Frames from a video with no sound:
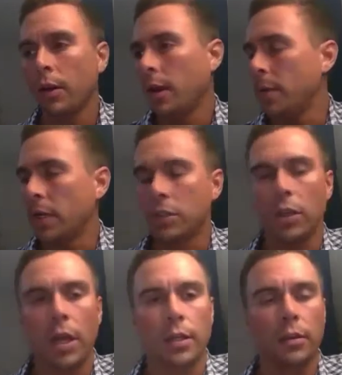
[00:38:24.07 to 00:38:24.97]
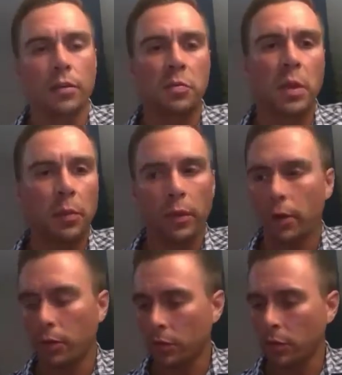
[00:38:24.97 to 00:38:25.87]
I mean, it's a lot. There's people
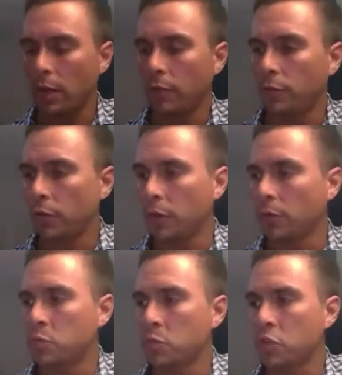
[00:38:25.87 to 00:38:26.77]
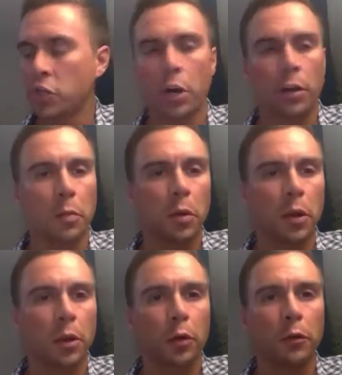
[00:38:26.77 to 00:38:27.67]
that'll kind of, share their
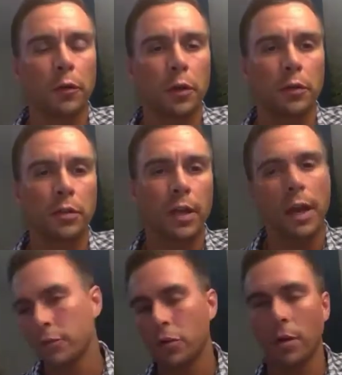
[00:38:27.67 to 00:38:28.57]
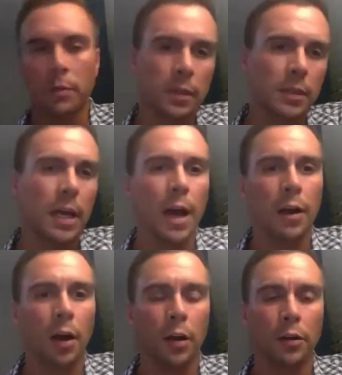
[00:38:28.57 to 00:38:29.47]
political views, F Trump, this,
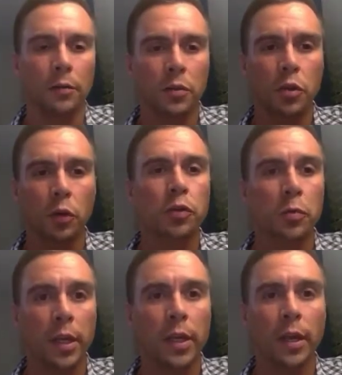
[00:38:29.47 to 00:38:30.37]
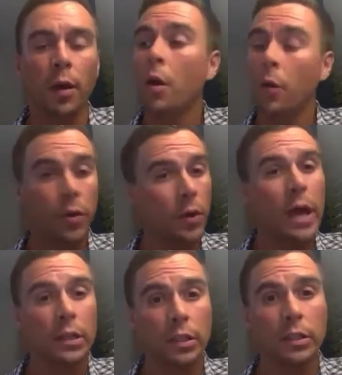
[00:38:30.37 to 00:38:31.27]
that on social media. When you
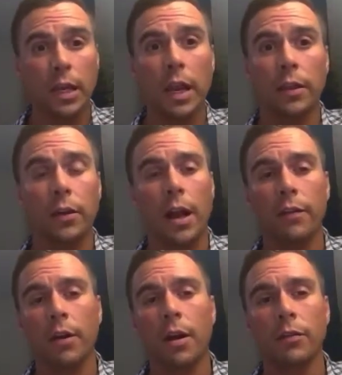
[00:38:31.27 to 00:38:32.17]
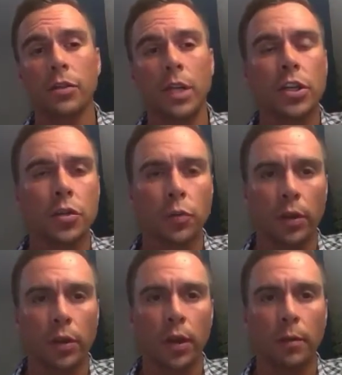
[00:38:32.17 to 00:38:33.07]
actually stand there and have a conversation
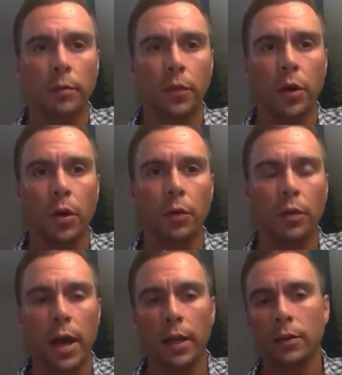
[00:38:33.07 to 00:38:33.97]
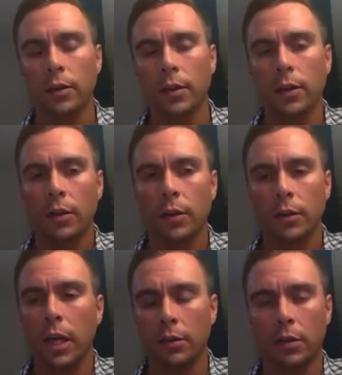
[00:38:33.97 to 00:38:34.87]
with them,
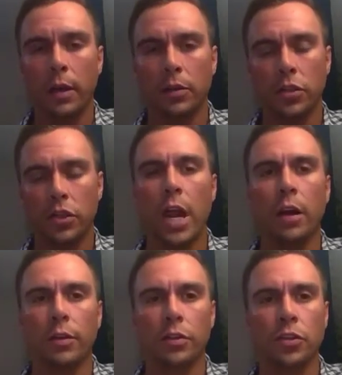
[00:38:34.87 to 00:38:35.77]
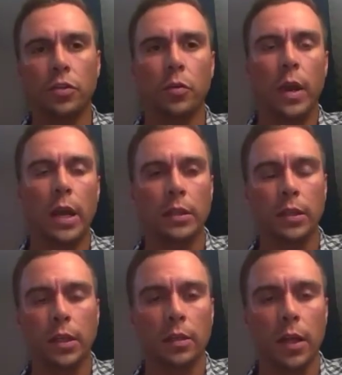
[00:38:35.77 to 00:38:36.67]
that channel is two ways,
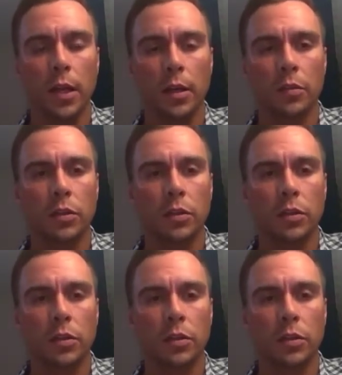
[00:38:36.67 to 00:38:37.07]
and it